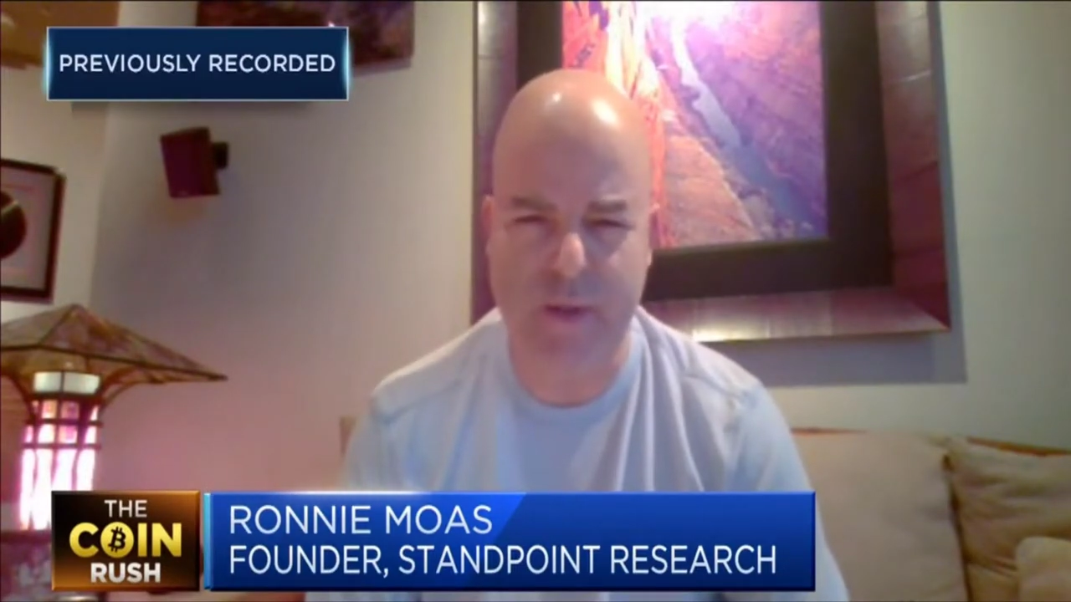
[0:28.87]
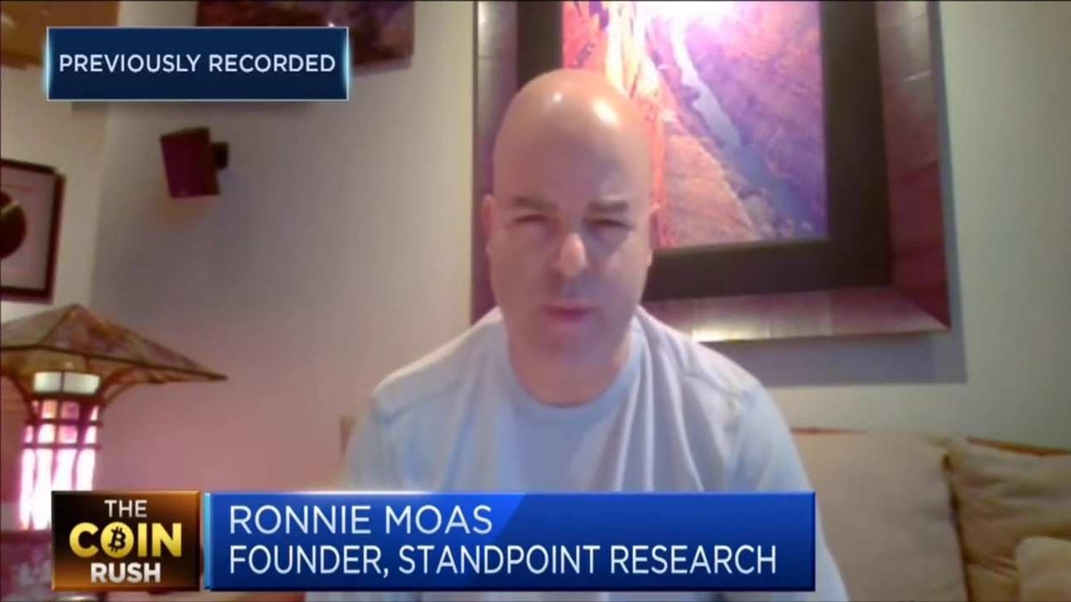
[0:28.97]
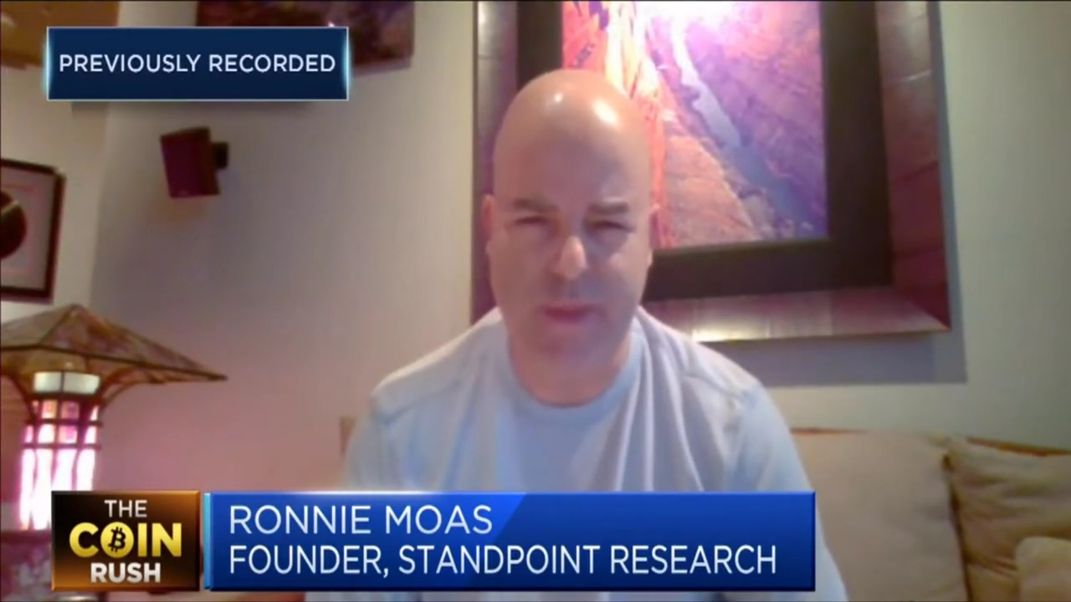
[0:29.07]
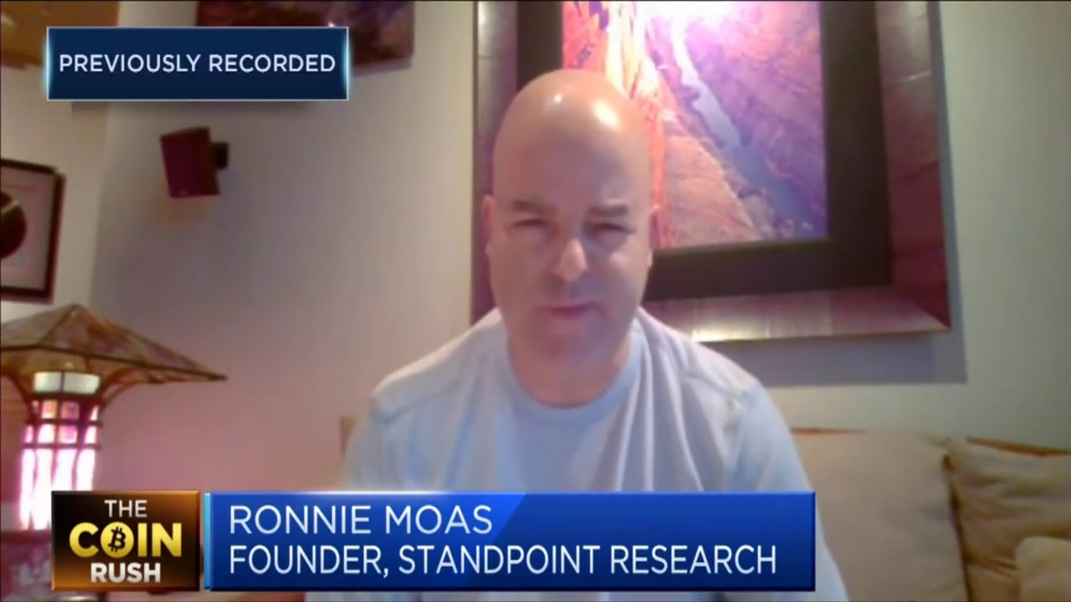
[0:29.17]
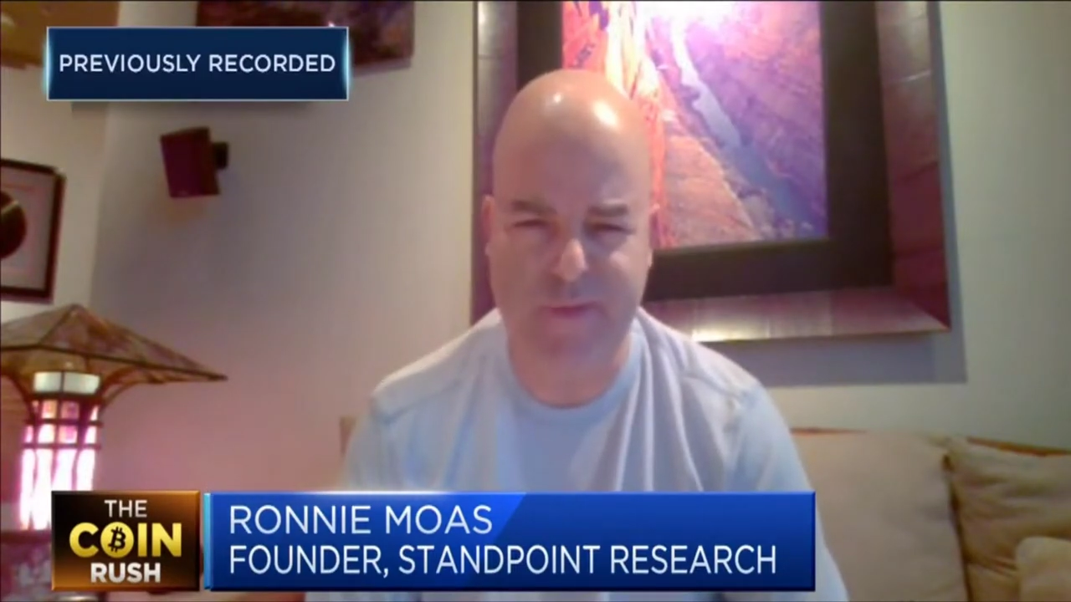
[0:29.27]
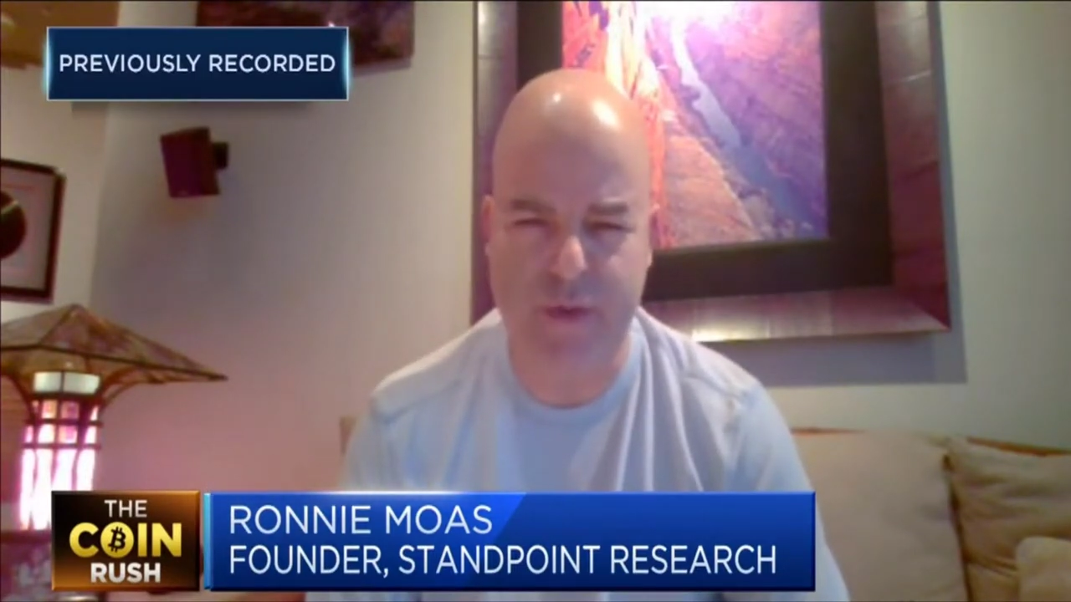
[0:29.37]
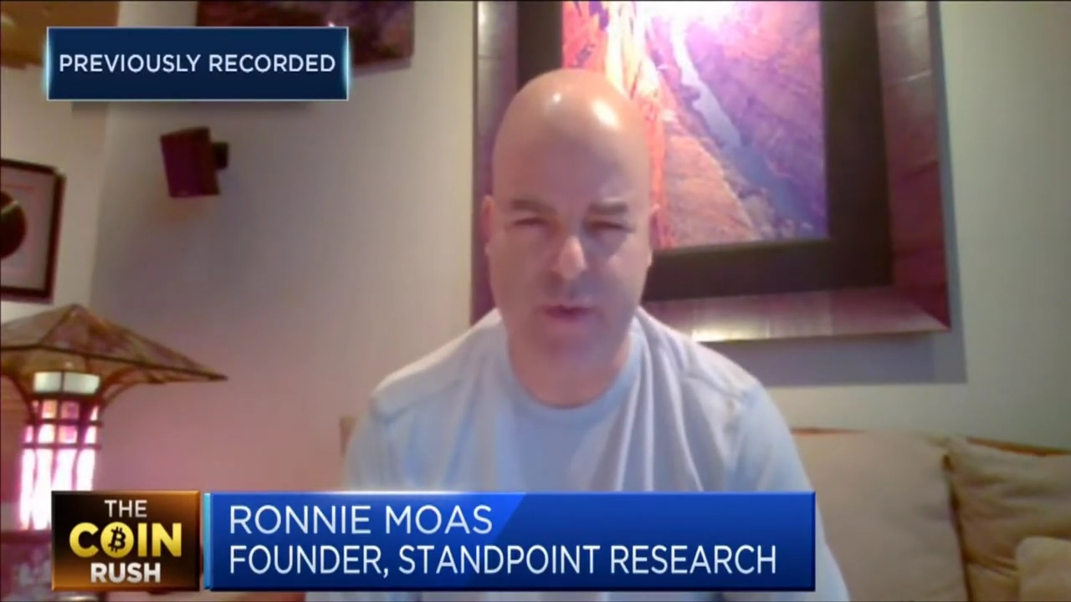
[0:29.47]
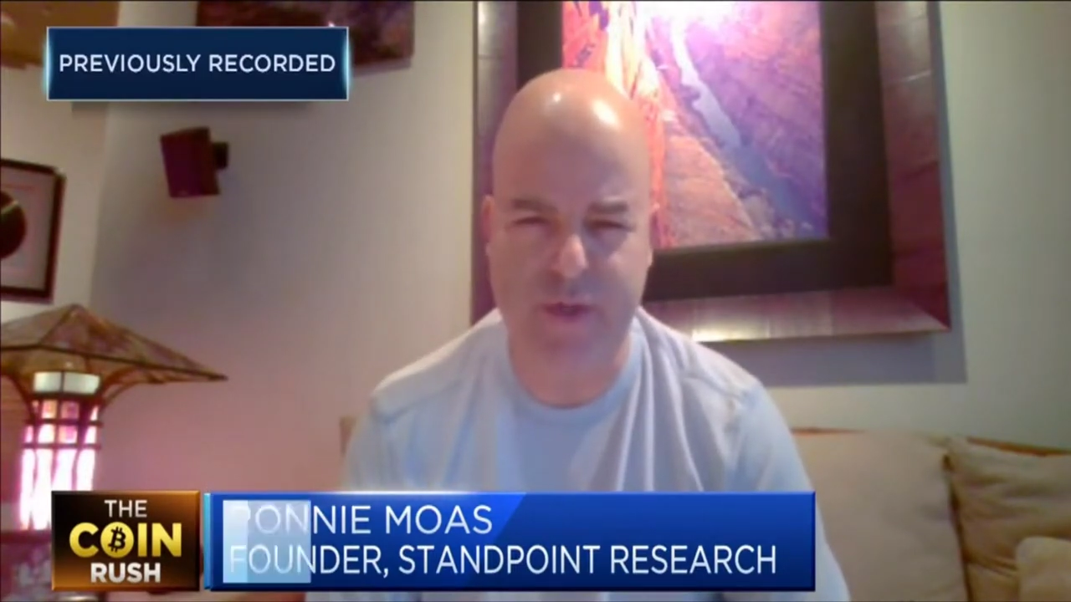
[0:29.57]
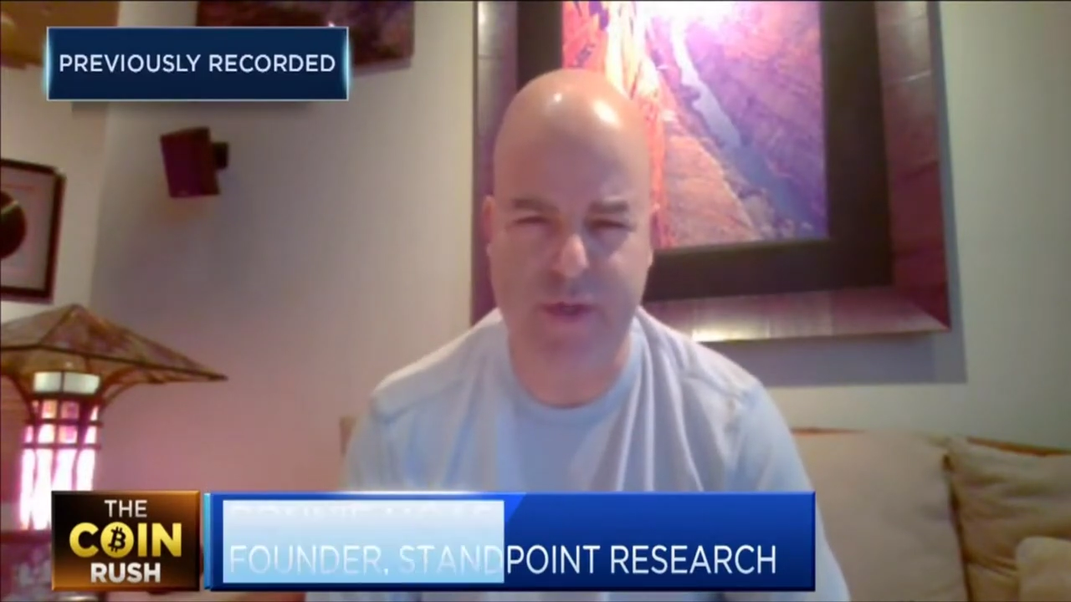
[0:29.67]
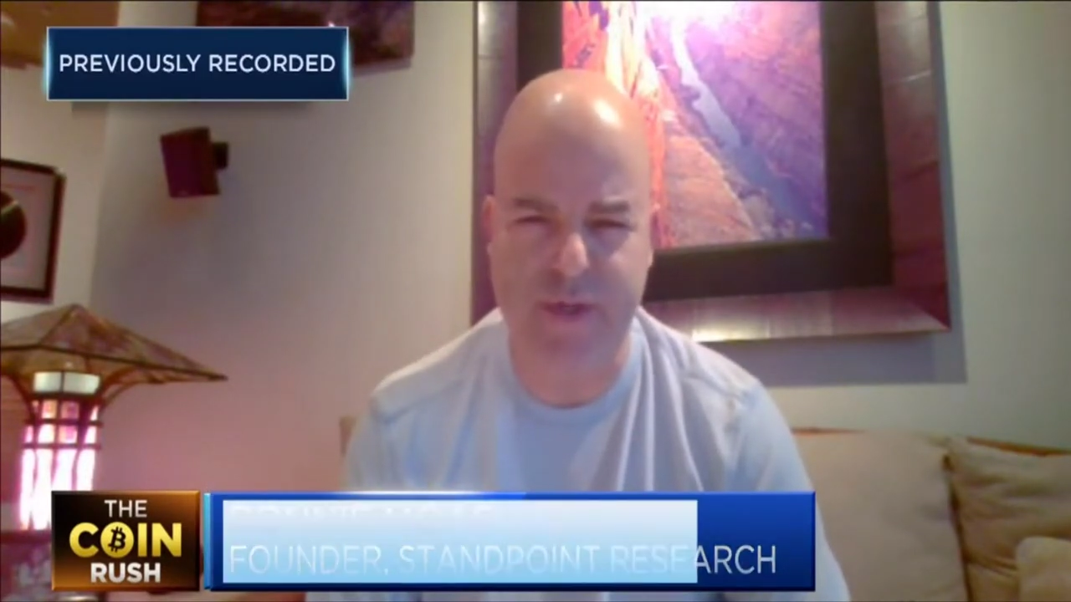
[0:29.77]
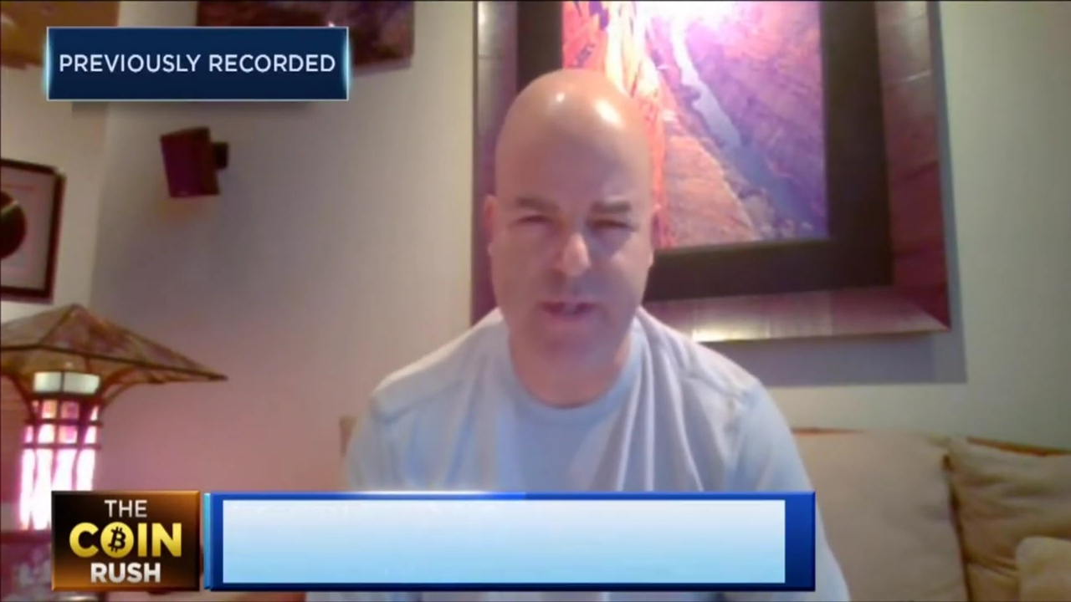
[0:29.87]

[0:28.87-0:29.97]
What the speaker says: with the futures,